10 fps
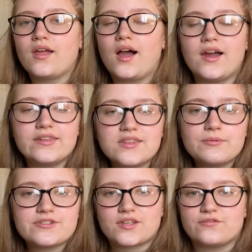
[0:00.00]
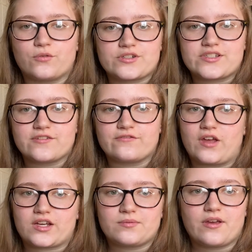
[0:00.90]
I think the most unfortunate
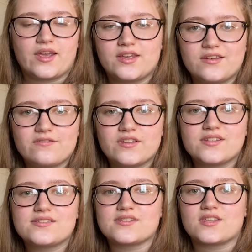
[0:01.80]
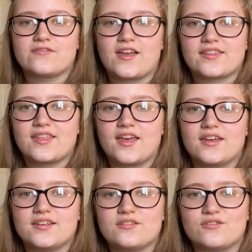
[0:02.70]
fact about any of this is the fact
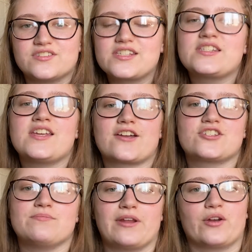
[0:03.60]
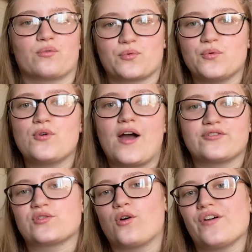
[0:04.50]
that Disney actually made it a rule
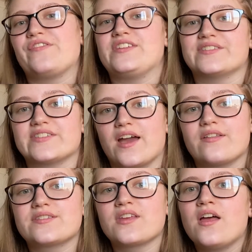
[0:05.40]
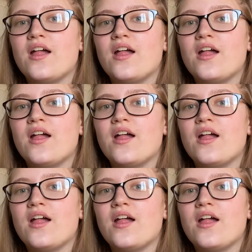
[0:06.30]
after all of these deaths